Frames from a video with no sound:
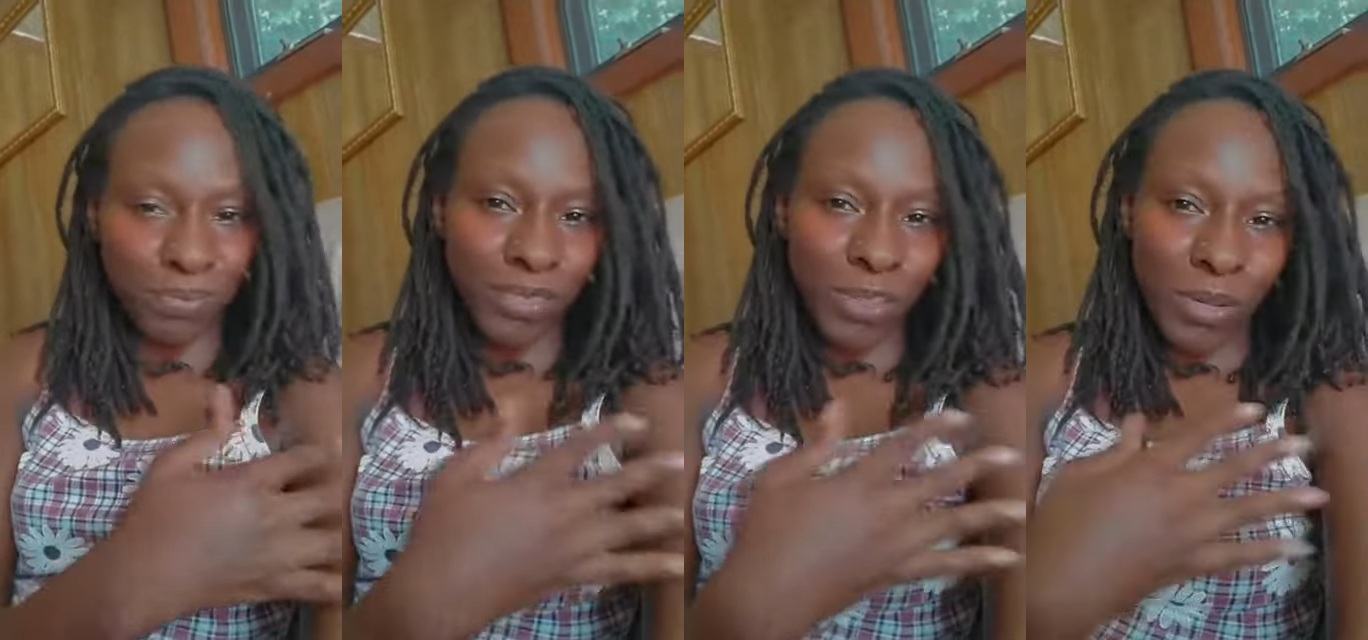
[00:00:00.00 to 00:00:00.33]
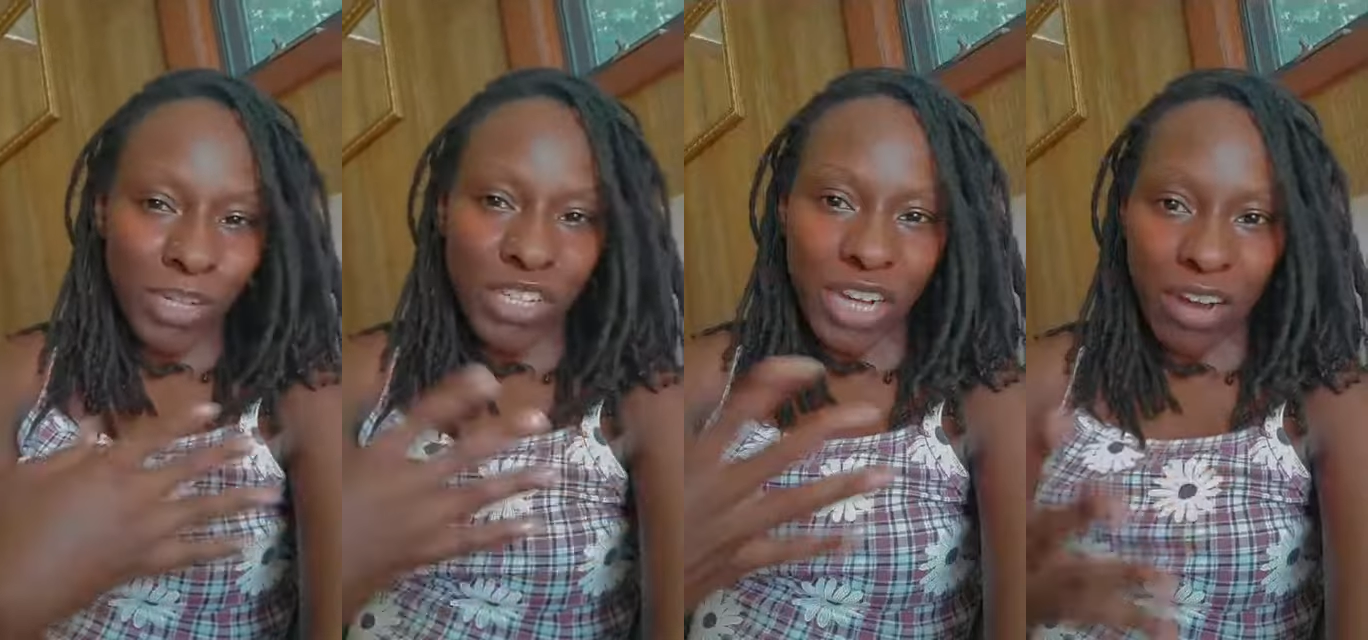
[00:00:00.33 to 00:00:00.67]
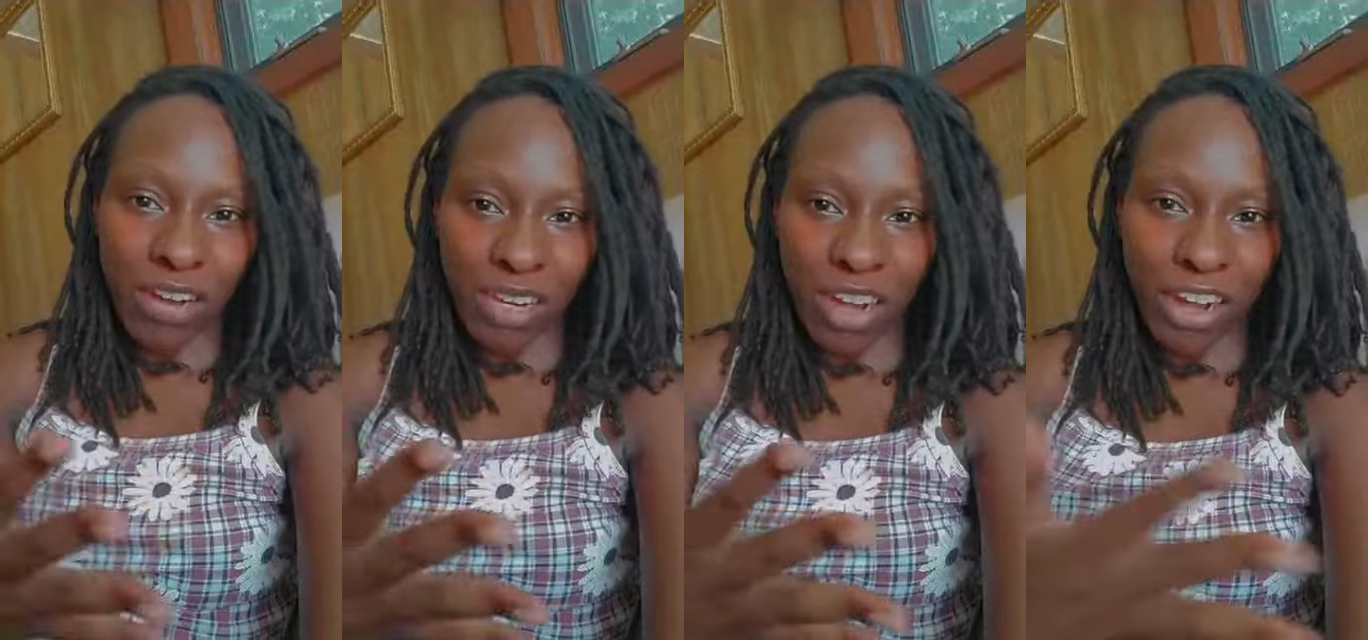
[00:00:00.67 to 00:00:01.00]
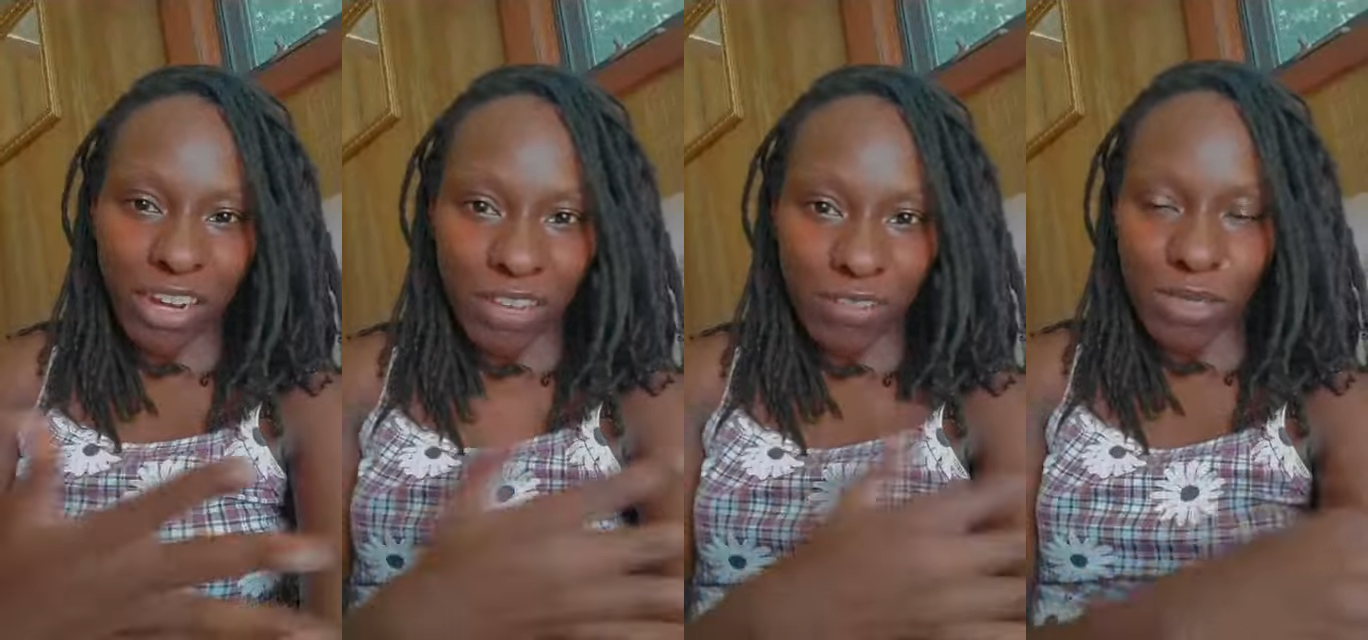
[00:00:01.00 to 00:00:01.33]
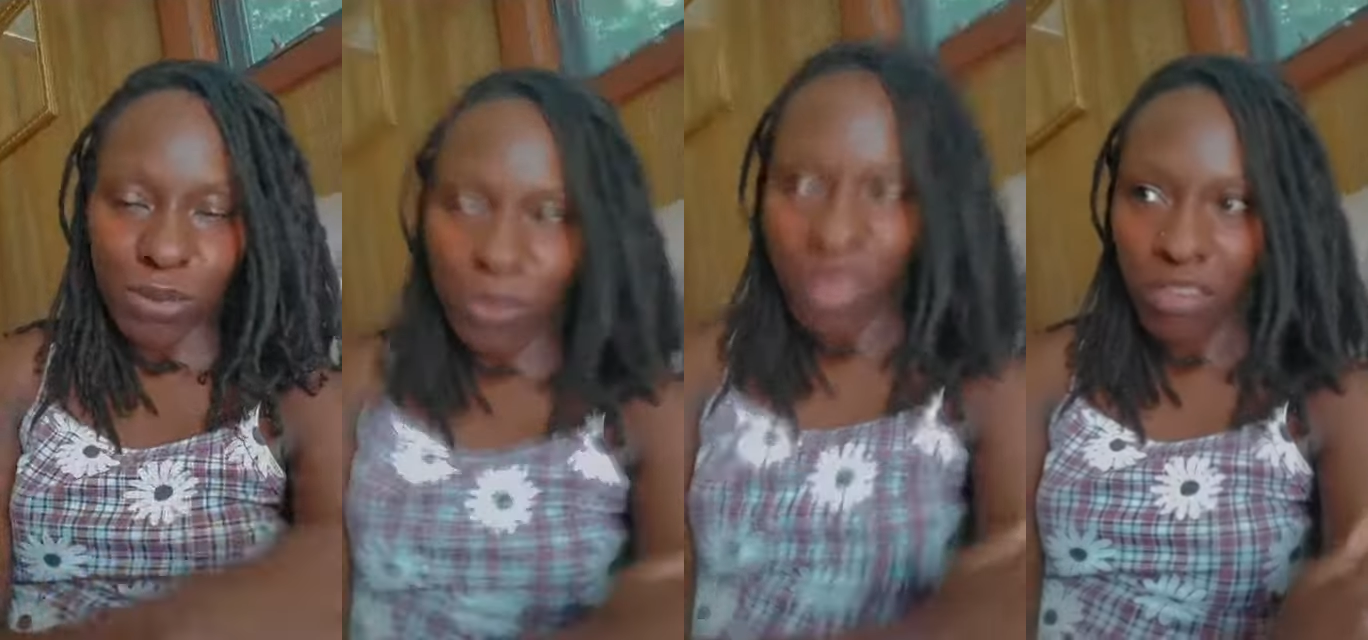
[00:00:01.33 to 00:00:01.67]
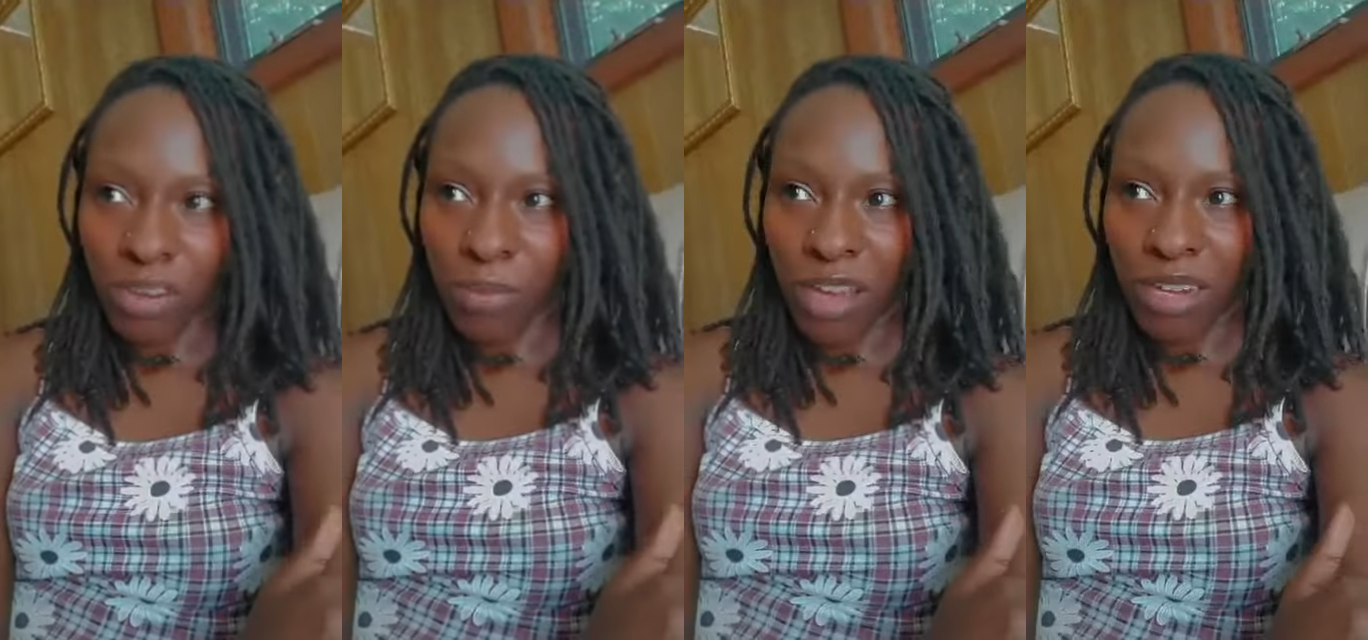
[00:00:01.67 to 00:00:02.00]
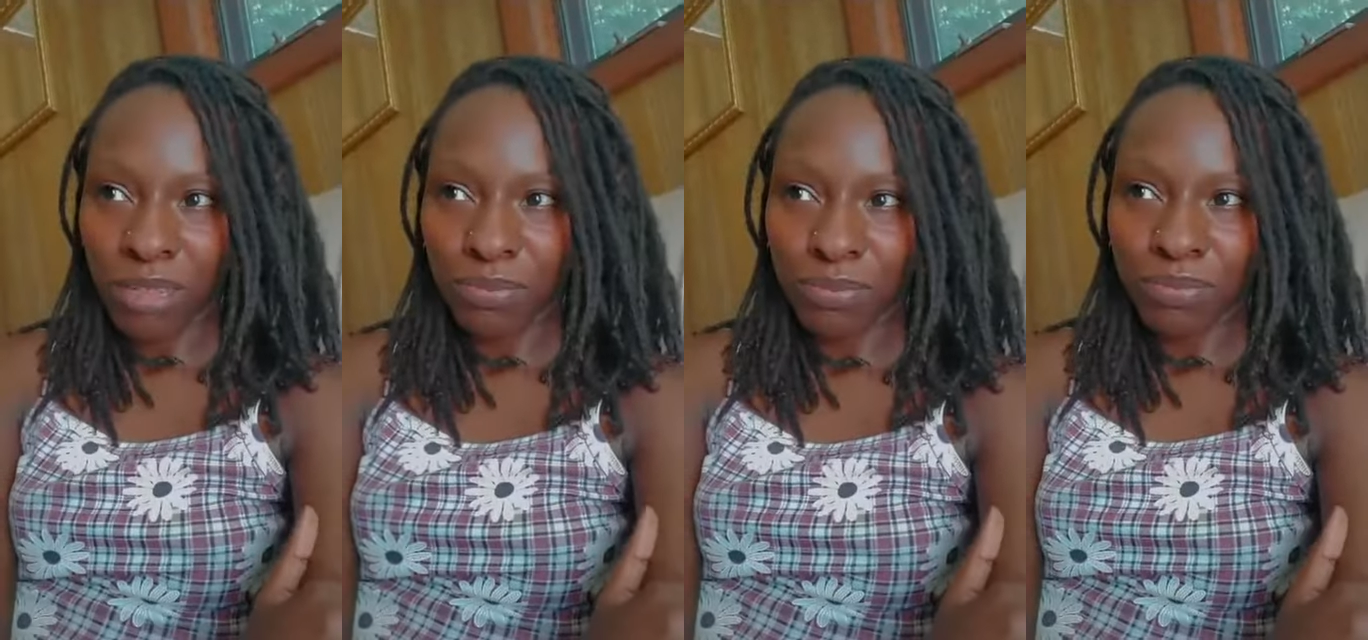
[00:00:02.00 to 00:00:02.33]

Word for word: we're sharing our gifts with everybody.